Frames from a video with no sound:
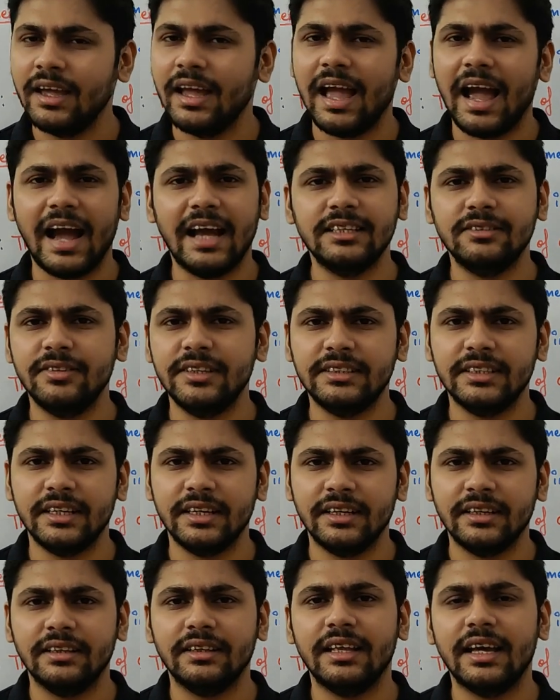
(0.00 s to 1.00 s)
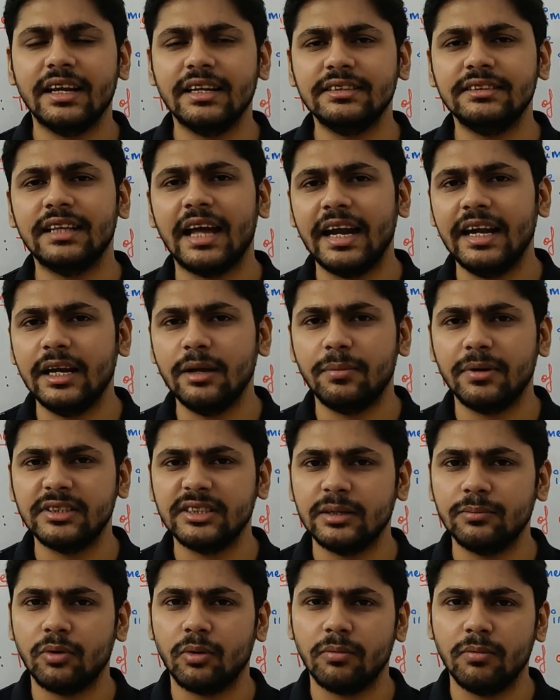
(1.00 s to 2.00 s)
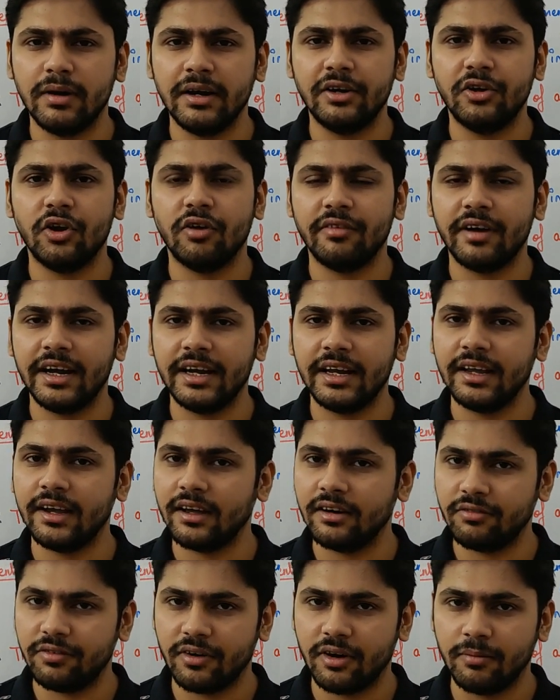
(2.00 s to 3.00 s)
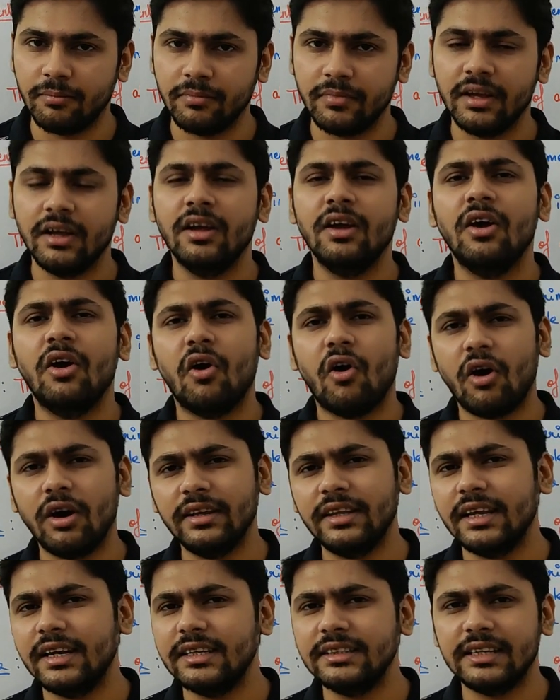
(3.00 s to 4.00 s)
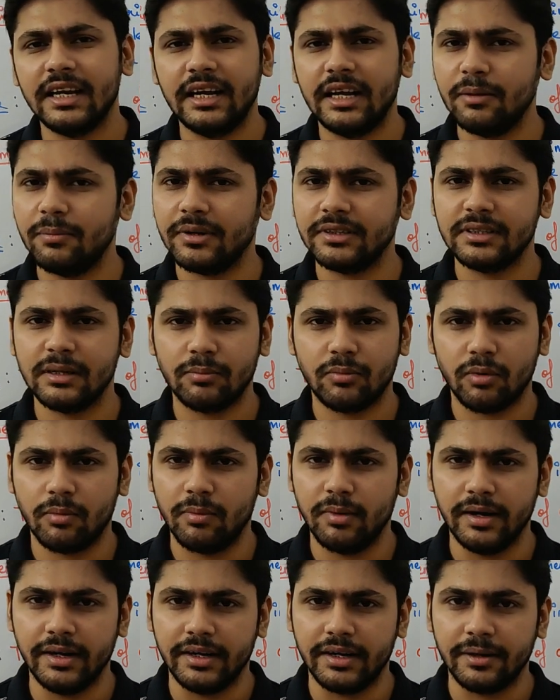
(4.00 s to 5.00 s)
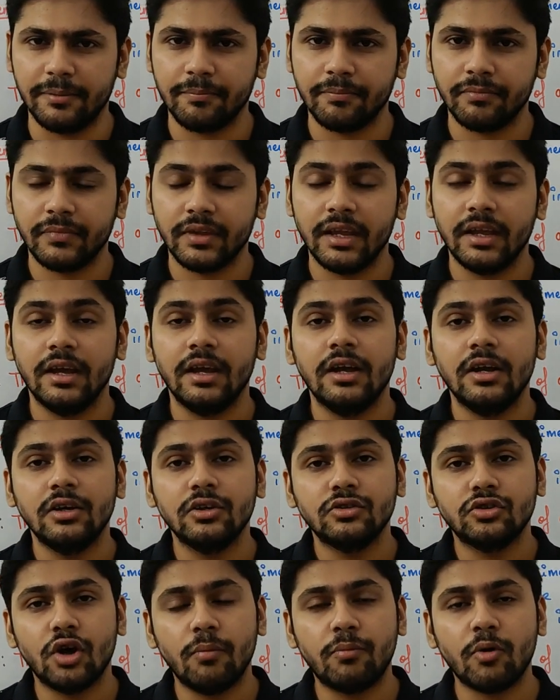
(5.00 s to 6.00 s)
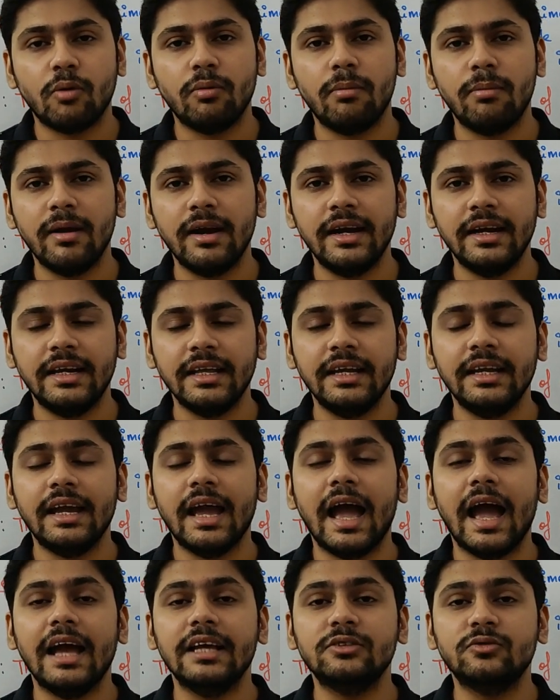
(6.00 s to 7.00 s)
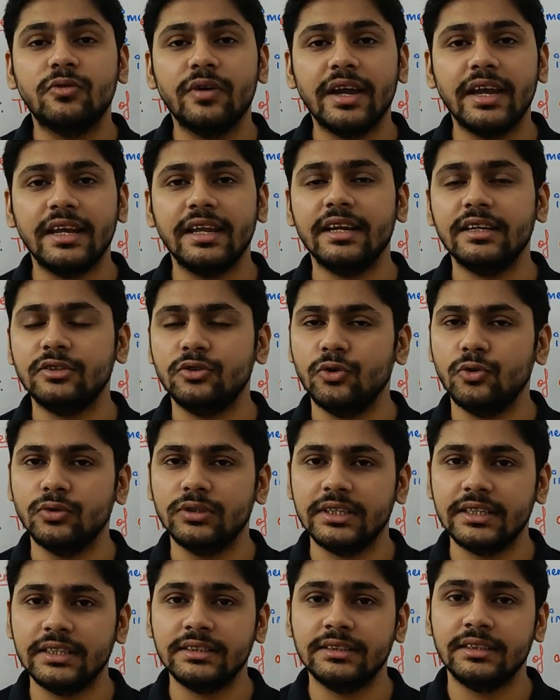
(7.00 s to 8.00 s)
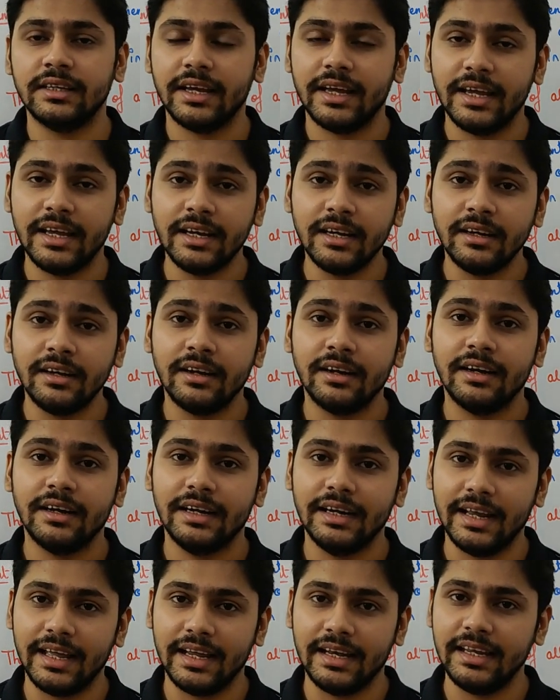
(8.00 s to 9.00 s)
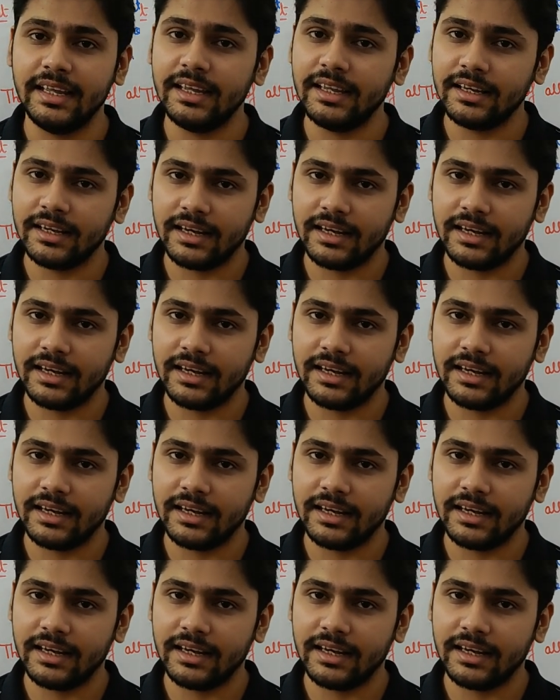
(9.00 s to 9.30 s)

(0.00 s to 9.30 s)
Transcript: As we say, there is 90% probability of getting confirmed, or there is 80% probability. So a probability has various uses in daily